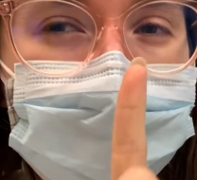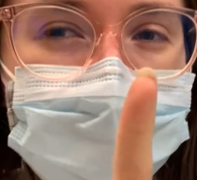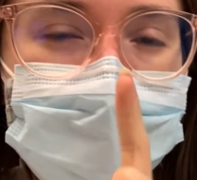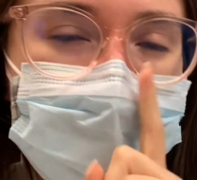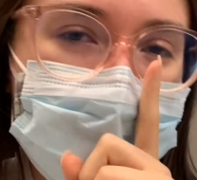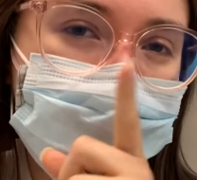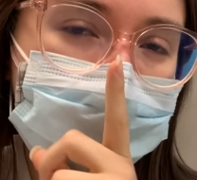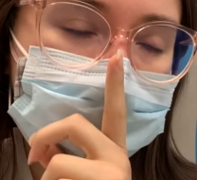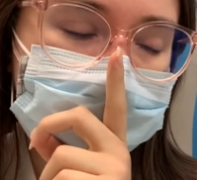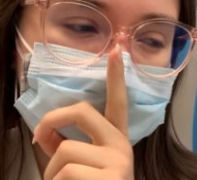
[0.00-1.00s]
to show you, but
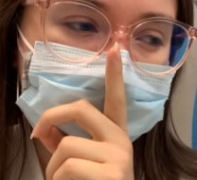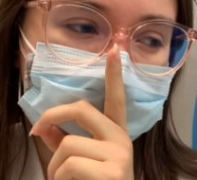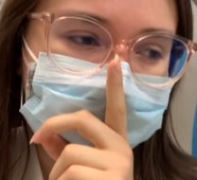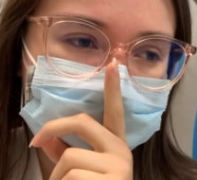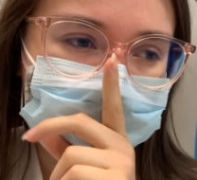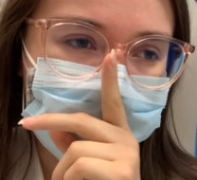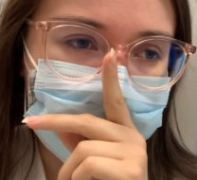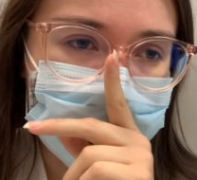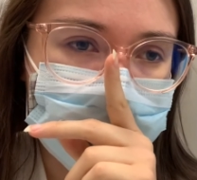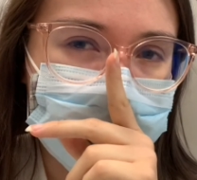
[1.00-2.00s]
this disgusts
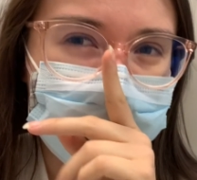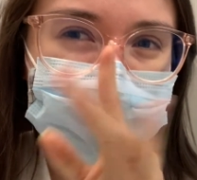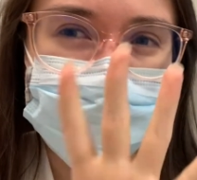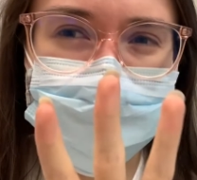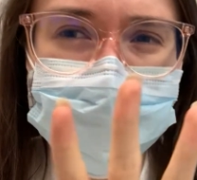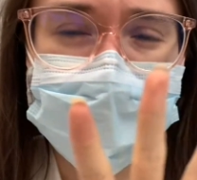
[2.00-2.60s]
me. So when I saw this,